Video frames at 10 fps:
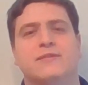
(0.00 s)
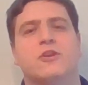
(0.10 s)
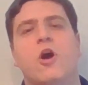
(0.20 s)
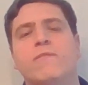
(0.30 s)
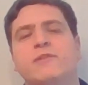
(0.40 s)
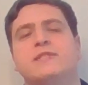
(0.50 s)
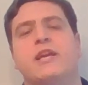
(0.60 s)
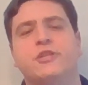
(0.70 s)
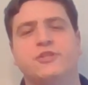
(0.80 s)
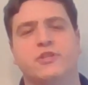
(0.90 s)
the
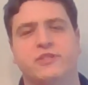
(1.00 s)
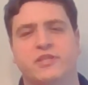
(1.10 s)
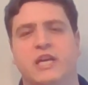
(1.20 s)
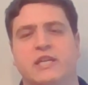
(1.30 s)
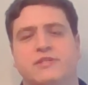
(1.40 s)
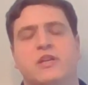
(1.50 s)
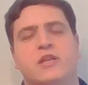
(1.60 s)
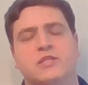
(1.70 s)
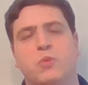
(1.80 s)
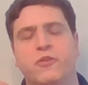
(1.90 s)
conversation has turned
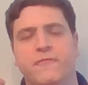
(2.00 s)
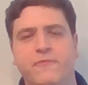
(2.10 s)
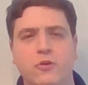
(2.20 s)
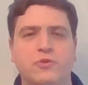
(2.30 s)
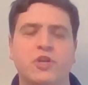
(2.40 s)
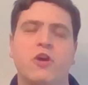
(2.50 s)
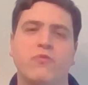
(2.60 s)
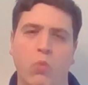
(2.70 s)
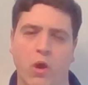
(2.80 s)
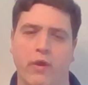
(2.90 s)
to what the future
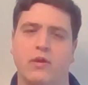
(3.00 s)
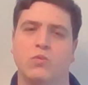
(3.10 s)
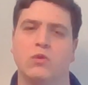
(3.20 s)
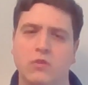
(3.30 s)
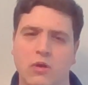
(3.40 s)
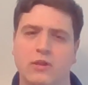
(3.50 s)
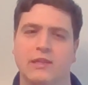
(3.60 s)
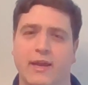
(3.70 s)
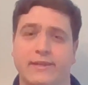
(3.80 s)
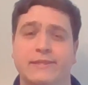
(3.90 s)
of work will look
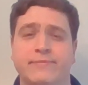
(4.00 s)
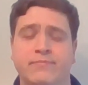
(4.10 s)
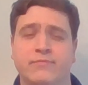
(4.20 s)
like.